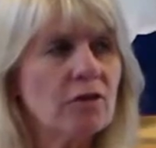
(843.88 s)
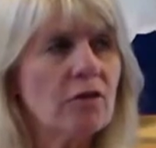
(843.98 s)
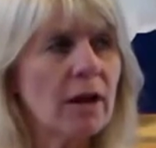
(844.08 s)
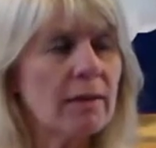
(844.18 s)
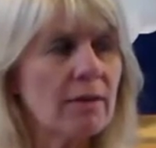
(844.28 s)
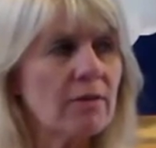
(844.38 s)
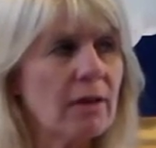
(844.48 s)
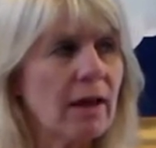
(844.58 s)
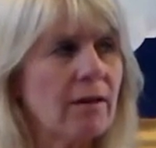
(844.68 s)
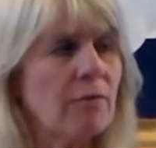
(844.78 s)
to shine
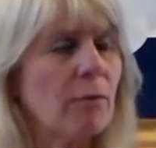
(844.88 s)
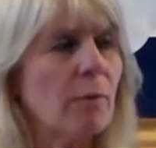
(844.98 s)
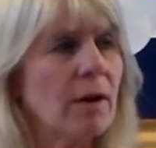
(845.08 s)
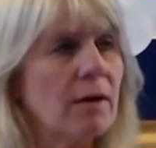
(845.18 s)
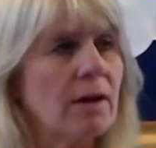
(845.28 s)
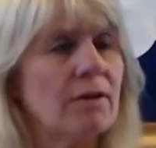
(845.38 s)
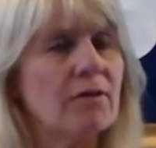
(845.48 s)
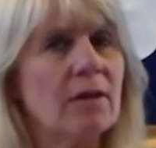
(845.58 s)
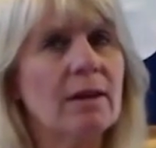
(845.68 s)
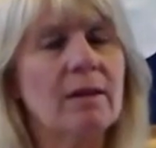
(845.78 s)
this light of
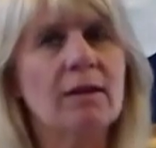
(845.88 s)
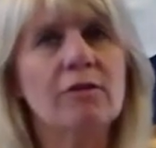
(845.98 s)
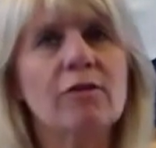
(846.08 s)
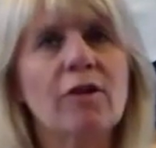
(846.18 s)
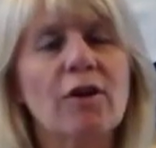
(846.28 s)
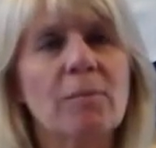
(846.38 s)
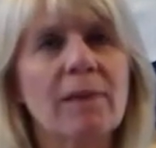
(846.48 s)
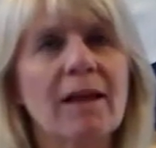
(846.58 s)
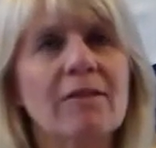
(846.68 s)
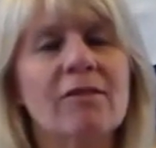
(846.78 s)
awareness in these dark
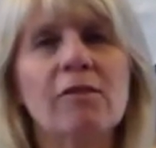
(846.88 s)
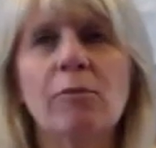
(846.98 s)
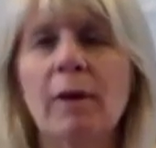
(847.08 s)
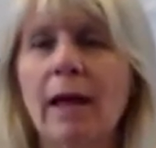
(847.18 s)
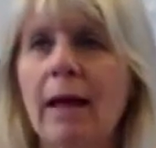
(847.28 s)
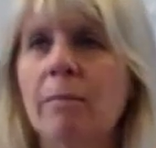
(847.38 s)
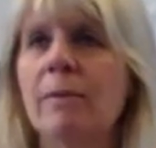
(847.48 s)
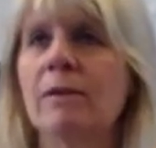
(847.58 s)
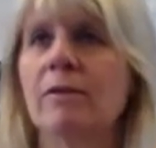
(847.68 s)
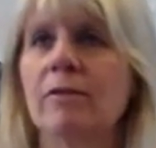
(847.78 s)
places, what
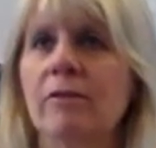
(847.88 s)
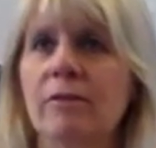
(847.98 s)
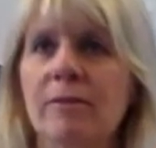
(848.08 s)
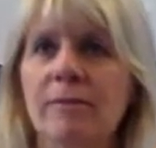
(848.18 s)
happens?